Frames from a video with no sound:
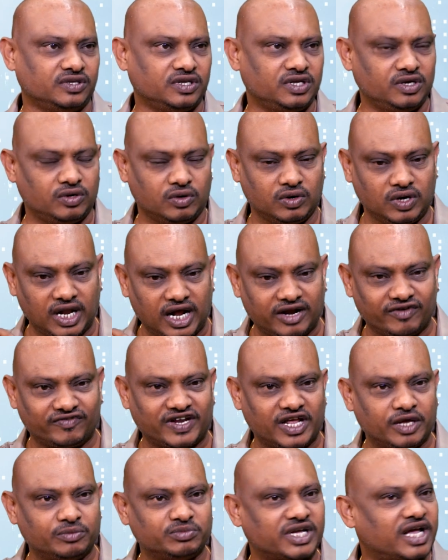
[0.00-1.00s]
A lot of
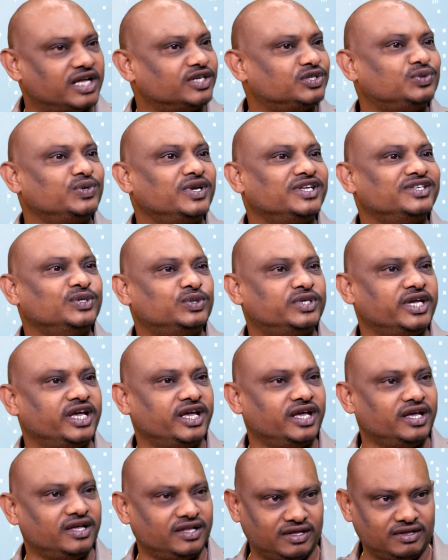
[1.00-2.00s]
times, as soon as you
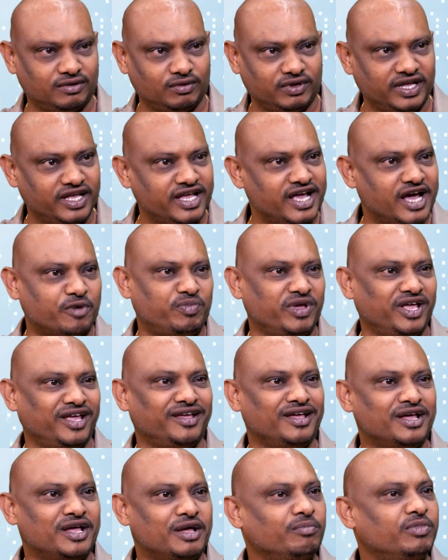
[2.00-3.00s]
say
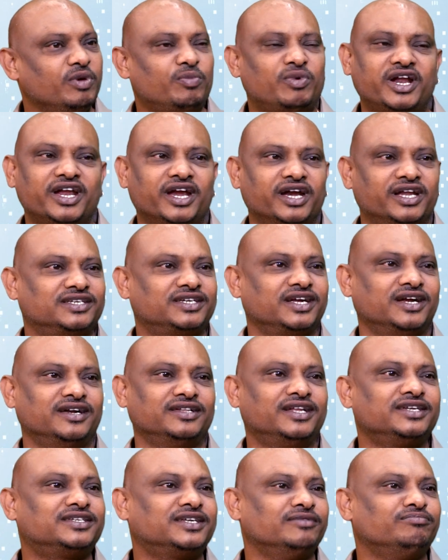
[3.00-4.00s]
ERP, people are getting
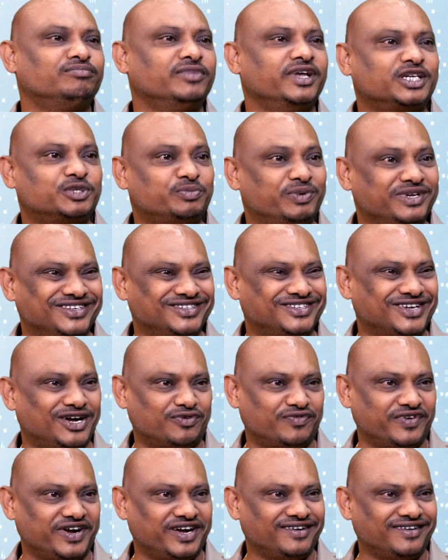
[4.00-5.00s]
scared. That's an expensive
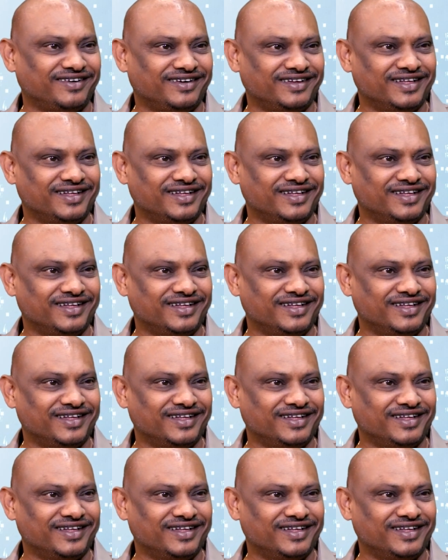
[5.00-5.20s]
software.